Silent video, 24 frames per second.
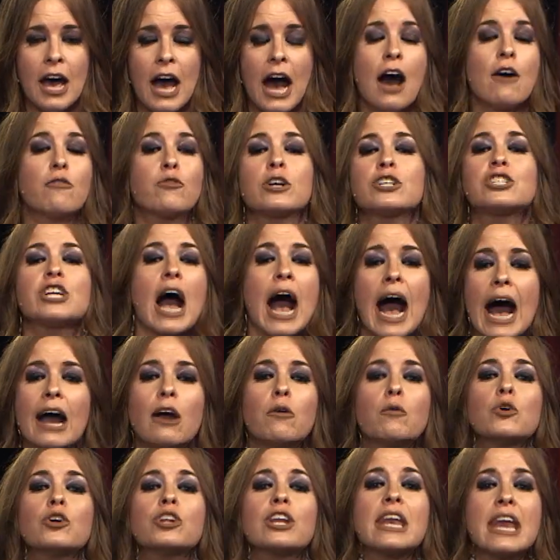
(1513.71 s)
of which I
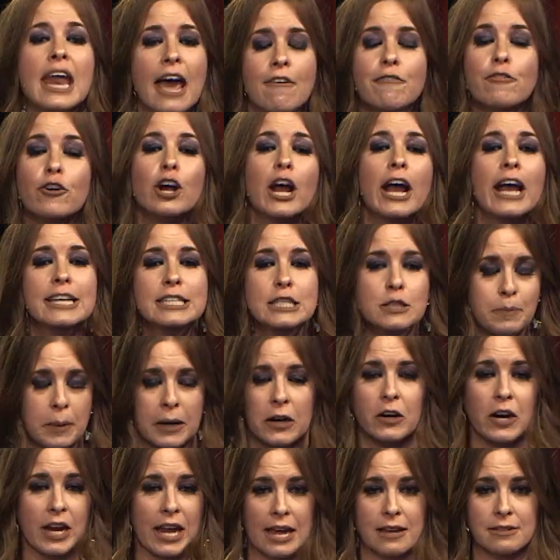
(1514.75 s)
will never
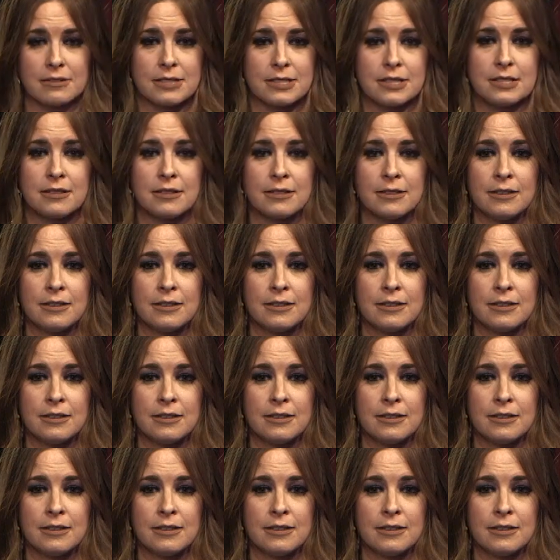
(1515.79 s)
experience.